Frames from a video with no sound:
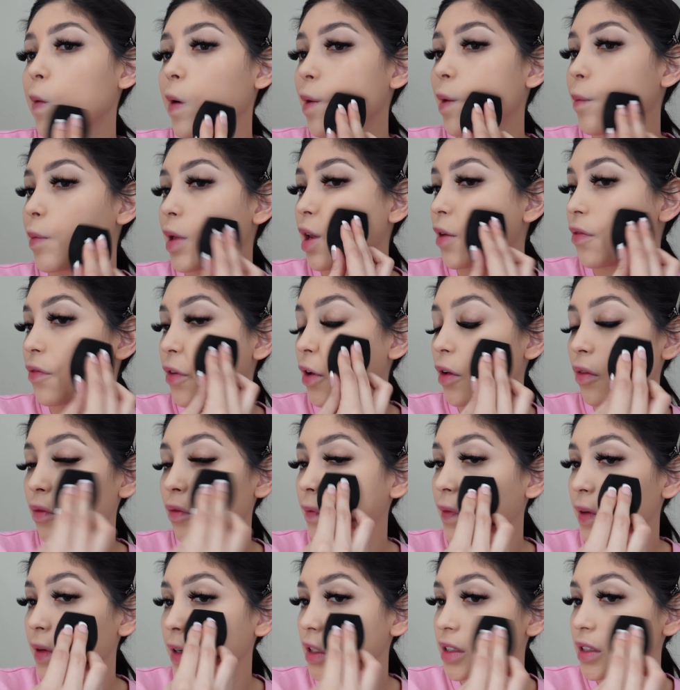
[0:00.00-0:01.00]
I'm going to film
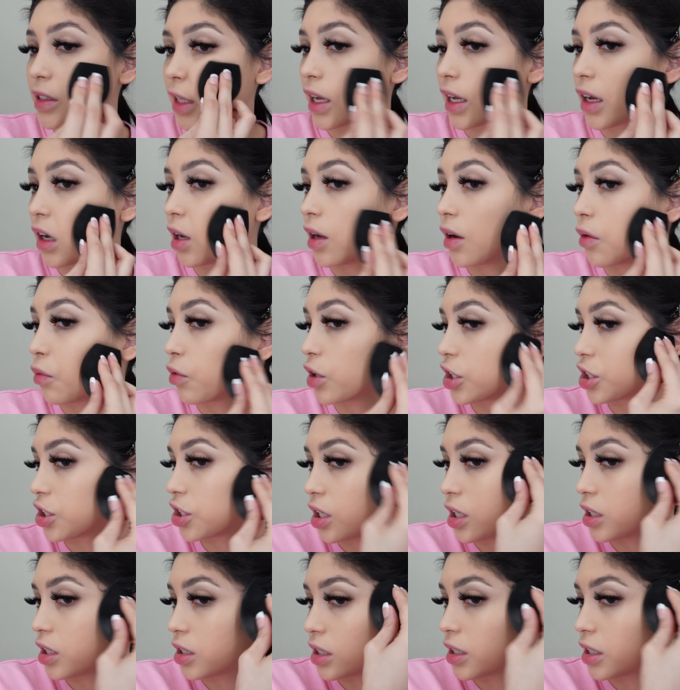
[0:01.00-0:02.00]
first, like, what
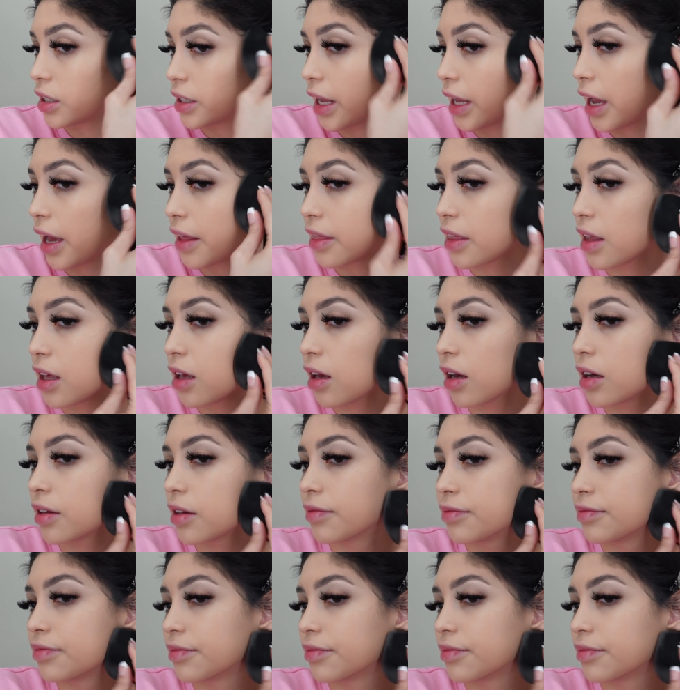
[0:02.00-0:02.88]
she eats in a day, I think.